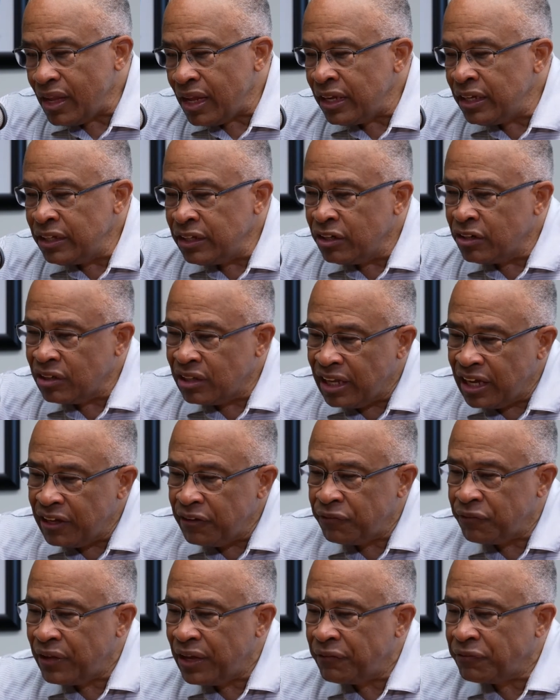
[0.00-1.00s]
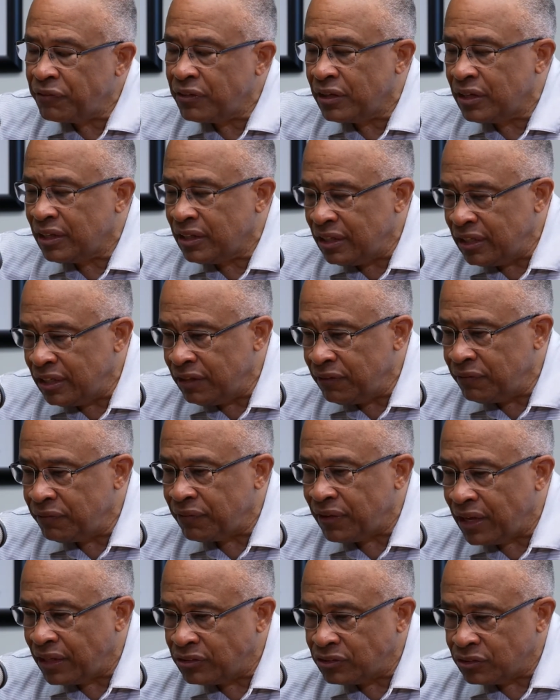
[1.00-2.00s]
in their life after they leave
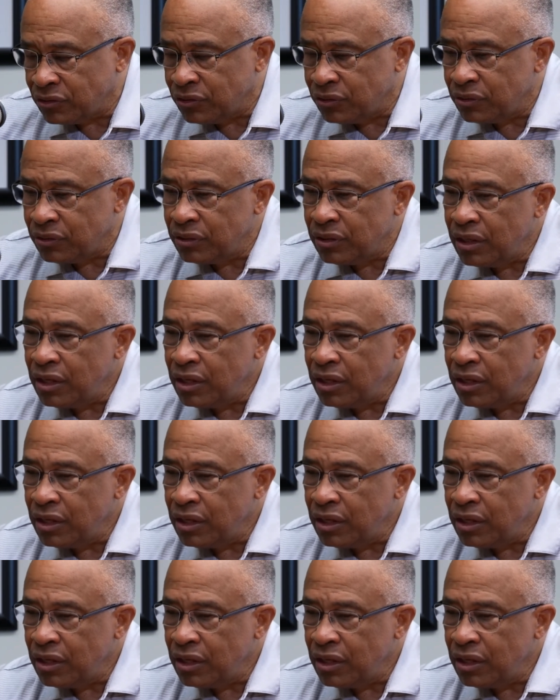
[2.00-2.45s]
high school.